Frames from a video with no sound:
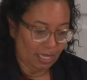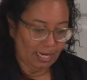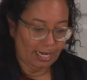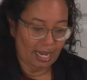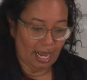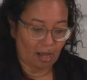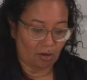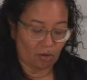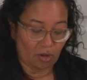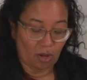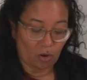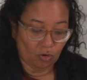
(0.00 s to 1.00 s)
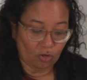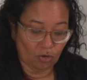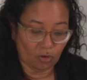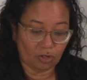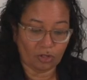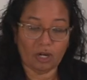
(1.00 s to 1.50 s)
Now
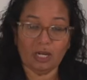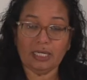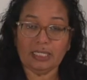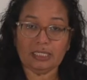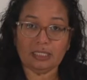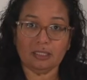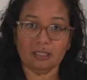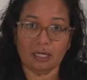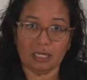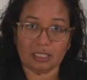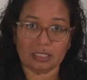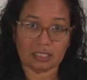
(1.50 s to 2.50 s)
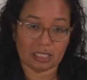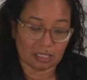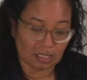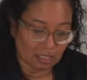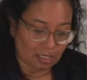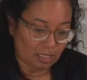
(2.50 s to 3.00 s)
you're going to deduct
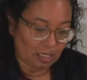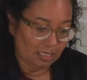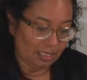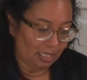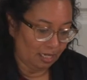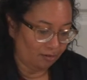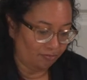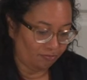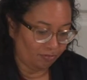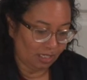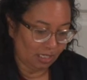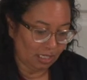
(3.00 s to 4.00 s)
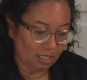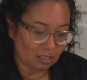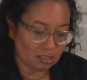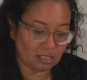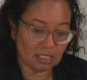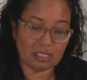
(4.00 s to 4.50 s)
the fee,
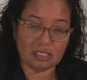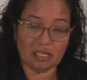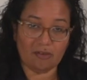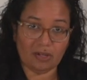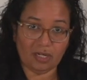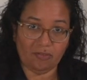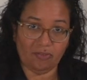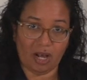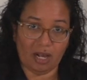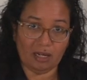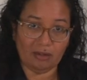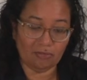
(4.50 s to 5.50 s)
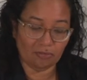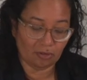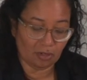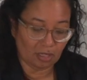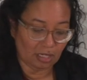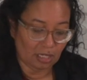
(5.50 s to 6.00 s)
$675,
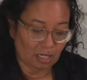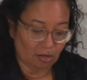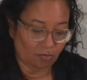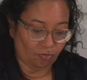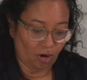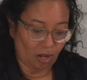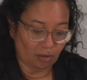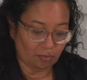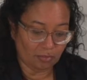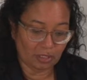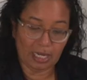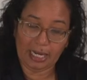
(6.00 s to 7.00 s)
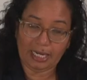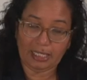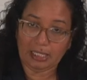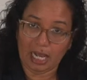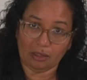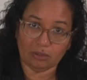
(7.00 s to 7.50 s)
from the
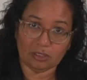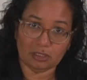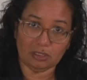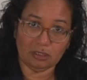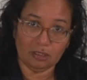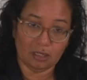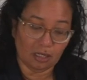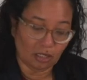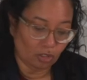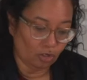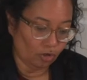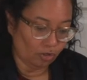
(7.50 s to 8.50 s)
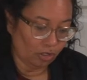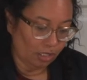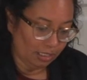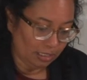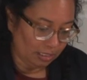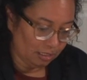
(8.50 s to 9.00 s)
$8,000. You're going
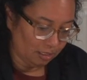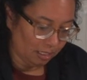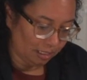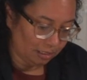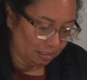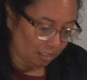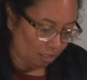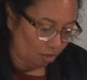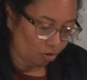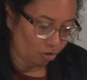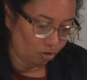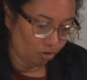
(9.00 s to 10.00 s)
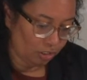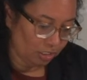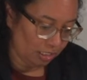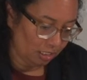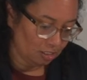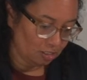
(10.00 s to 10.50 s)
to deduct your
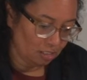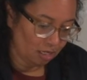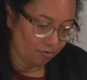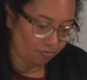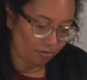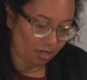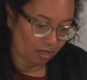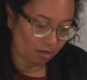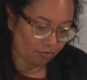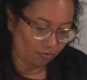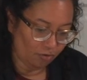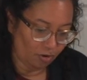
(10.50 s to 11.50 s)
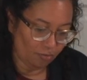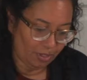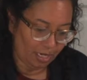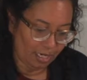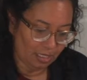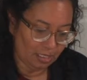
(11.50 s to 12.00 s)
TC fee from the
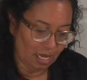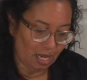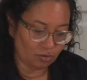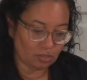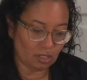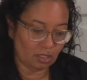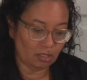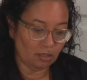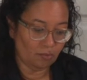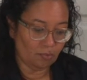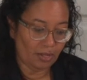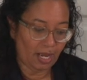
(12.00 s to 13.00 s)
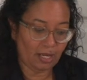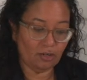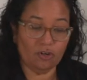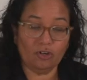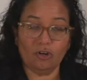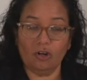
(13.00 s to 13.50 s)
$8,000, and
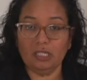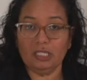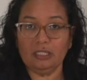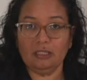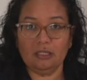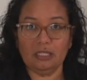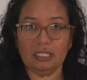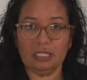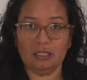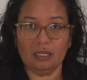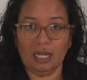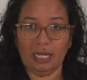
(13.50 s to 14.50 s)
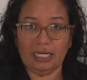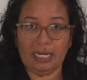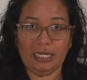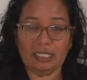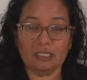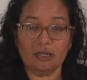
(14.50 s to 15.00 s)
you're going to and then
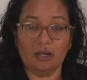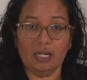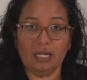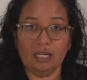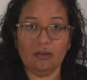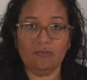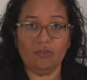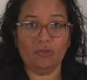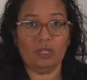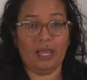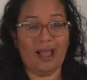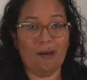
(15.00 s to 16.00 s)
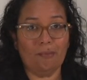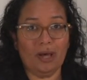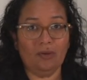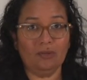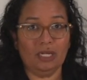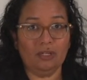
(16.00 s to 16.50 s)
it's going to give you the
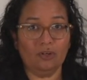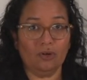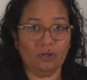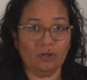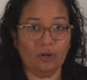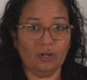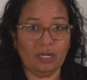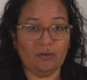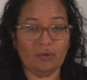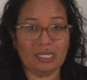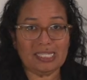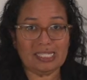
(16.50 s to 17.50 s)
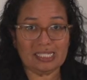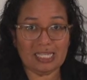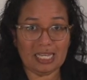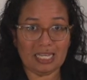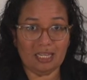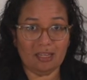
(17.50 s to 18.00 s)
amount that you're going to
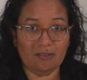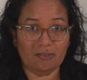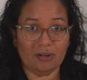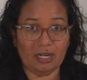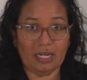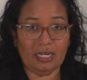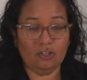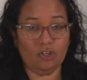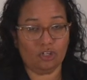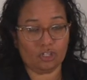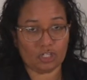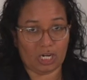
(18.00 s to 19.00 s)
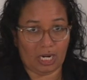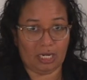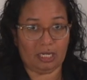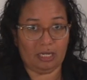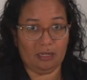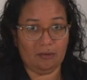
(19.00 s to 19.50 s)
receive in your check.
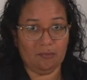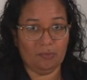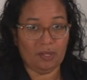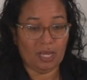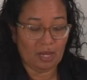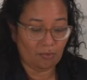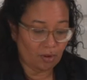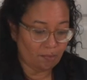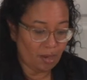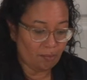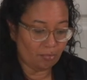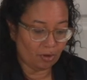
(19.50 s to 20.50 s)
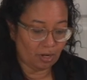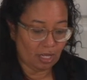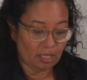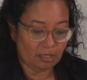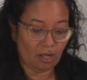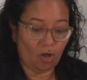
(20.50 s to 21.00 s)
Remember,
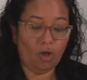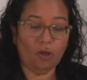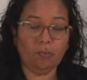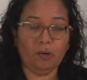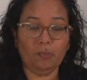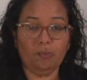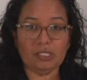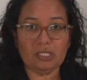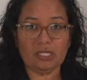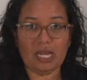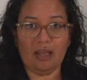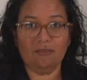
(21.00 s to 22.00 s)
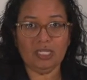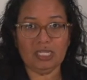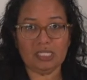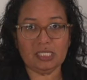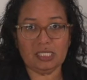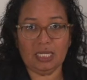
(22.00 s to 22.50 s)
the whole purpose of having the
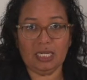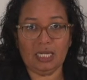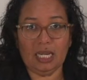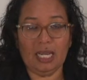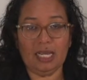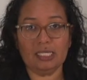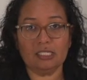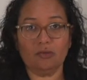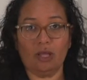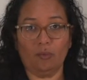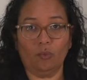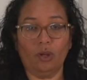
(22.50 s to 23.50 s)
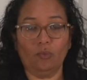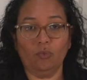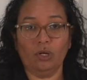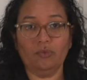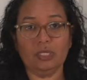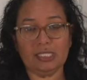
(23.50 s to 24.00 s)
CDA is that when
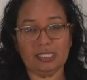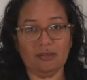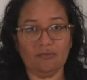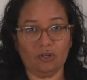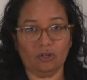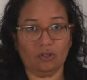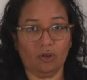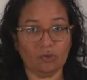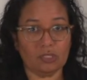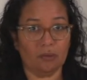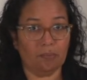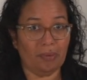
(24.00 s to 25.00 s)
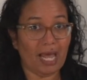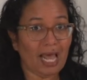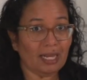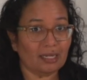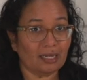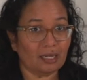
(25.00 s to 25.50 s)
we receive your closing
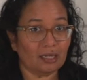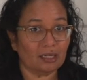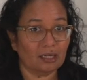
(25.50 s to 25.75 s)
packet,